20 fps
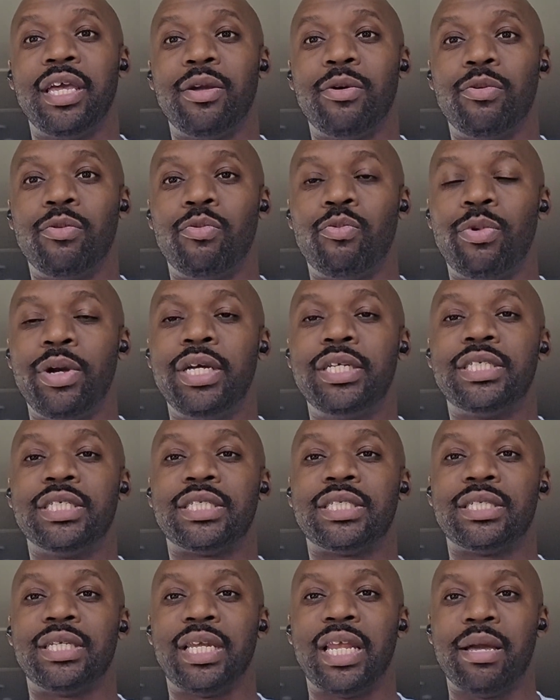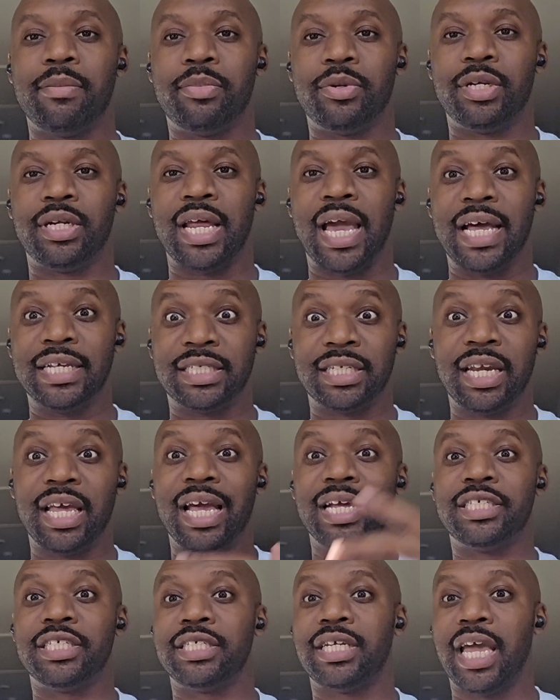we just labeled it as an
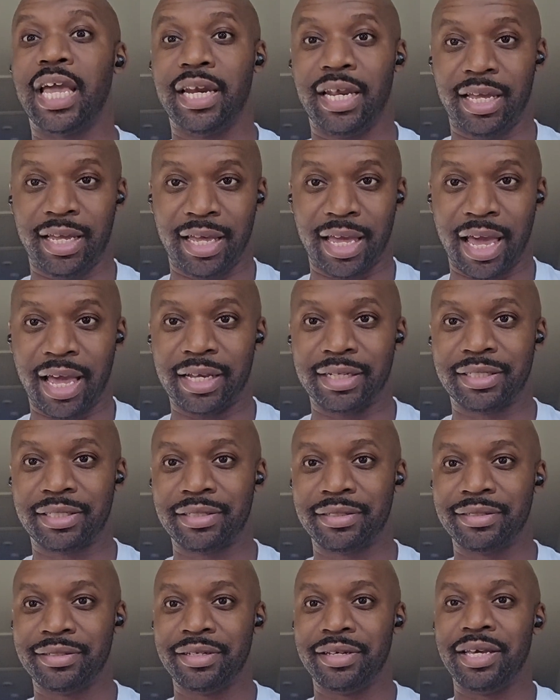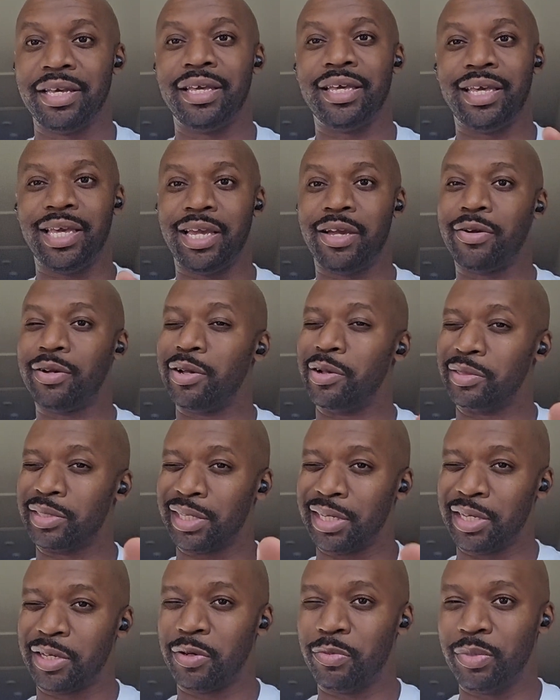educated guess. Here it goes a
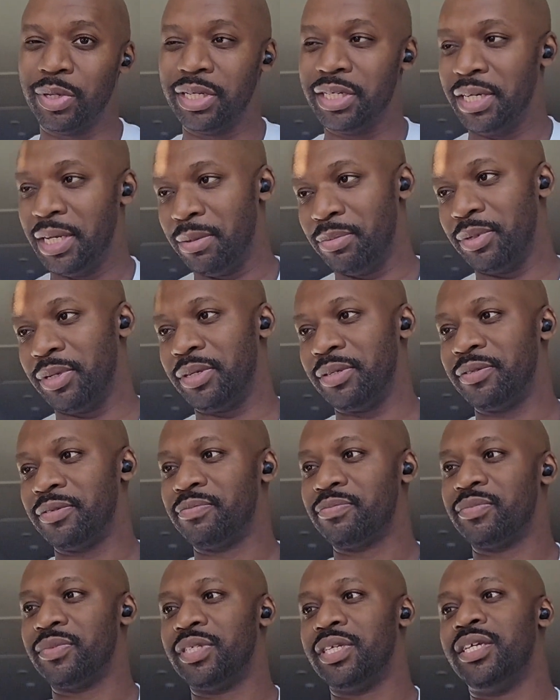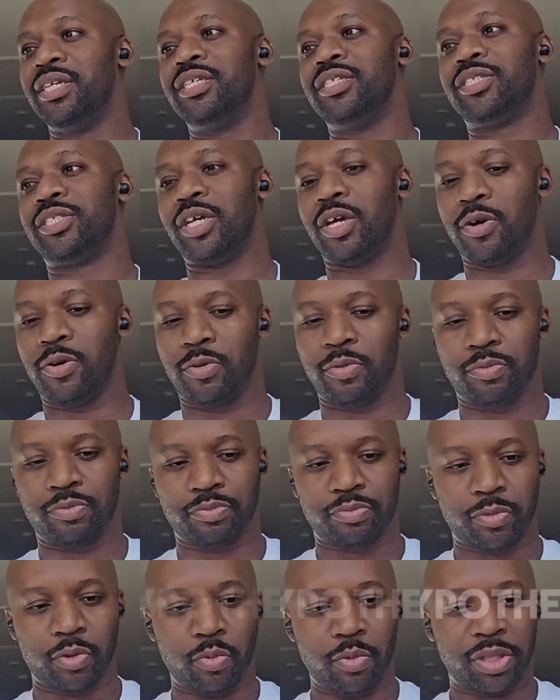little bit deeper. So
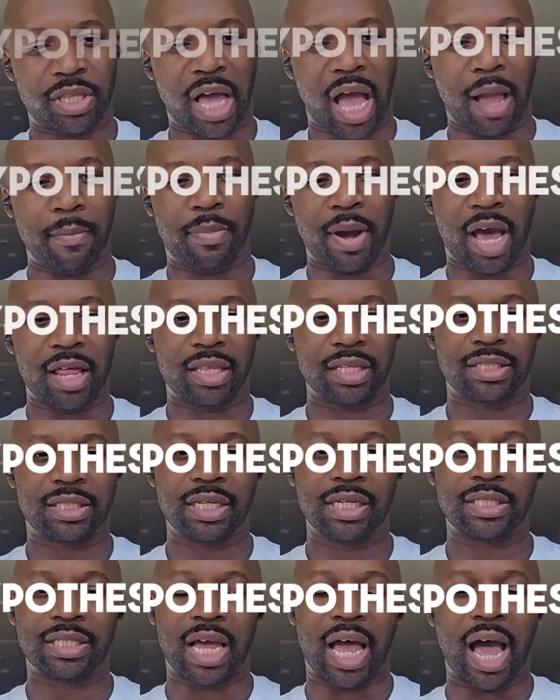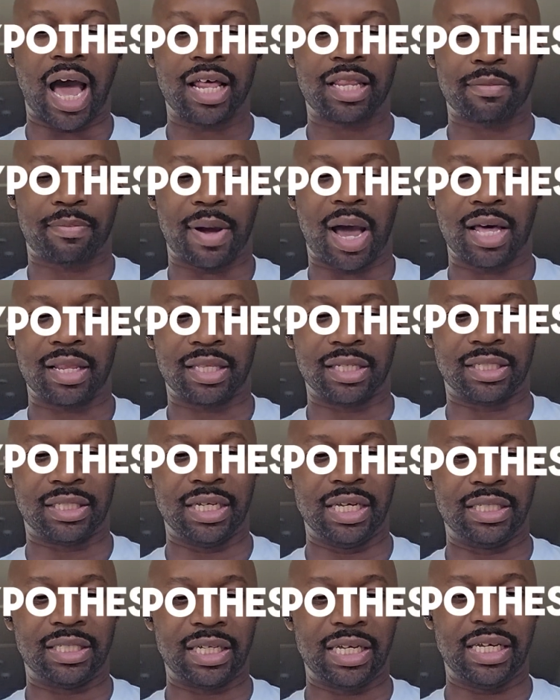with a hypothesis
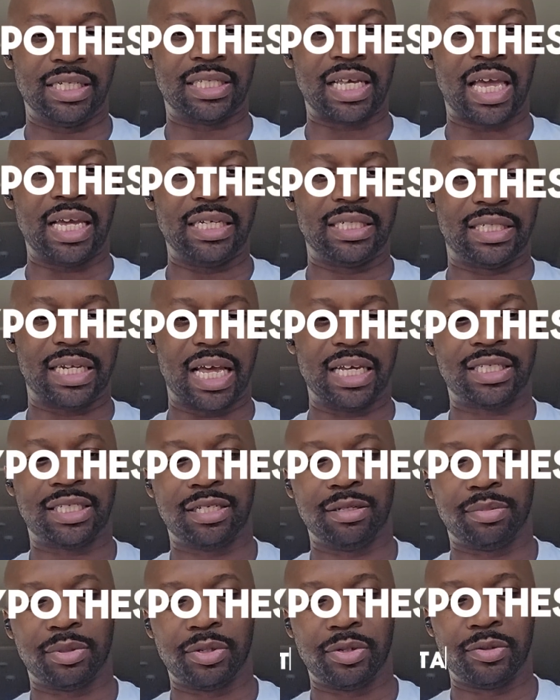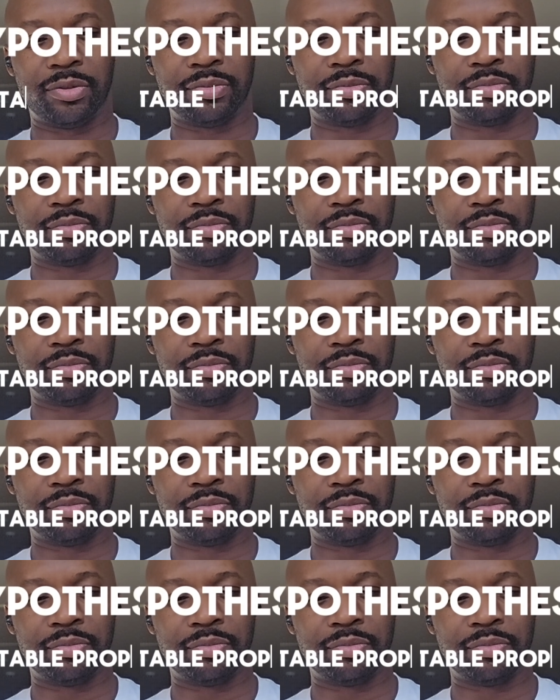is a testable